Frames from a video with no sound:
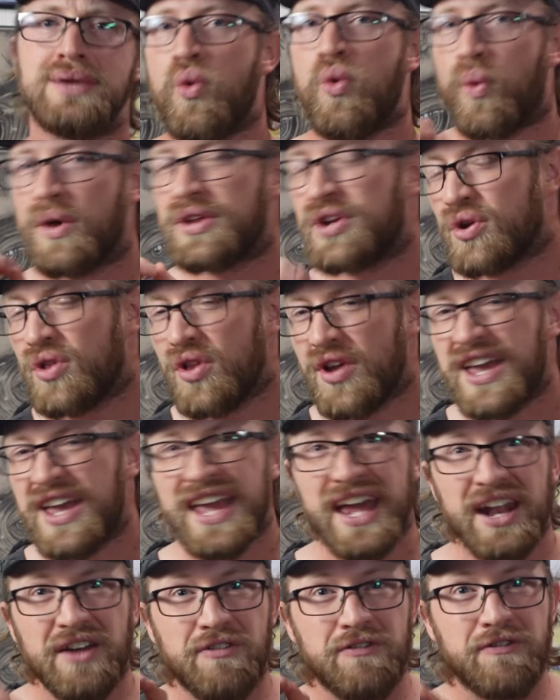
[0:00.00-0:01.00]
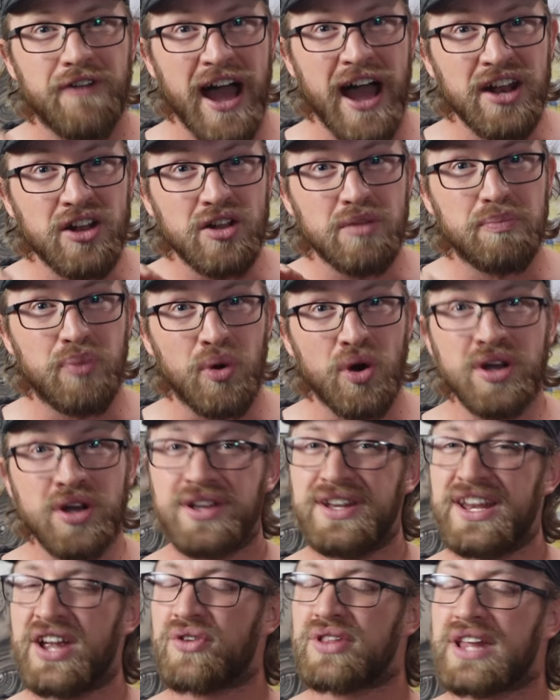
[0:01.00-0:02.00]
Well, you're looking at a final book
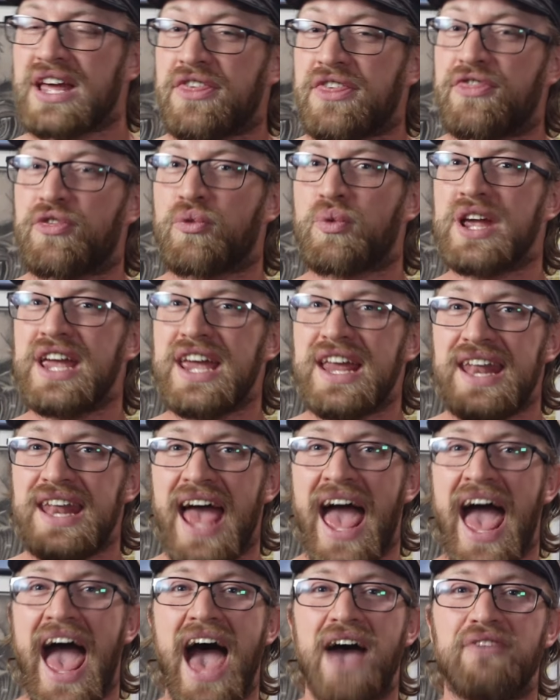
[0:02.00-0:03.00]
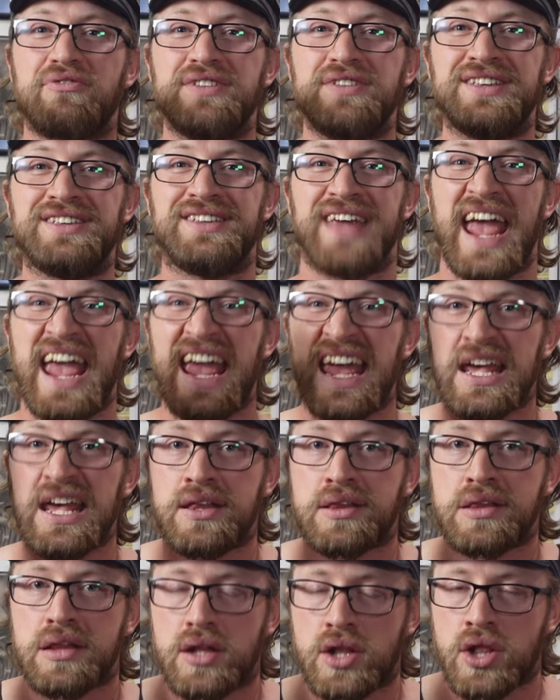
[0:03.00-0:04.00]
nearly 3.5
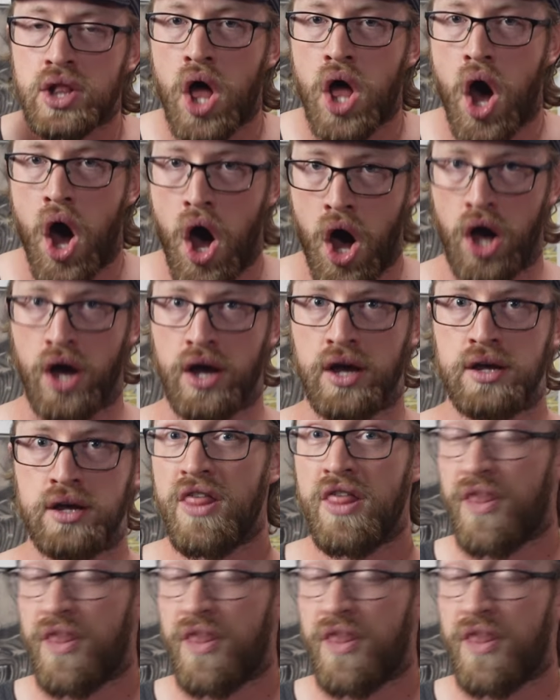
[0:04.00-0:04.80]
days long.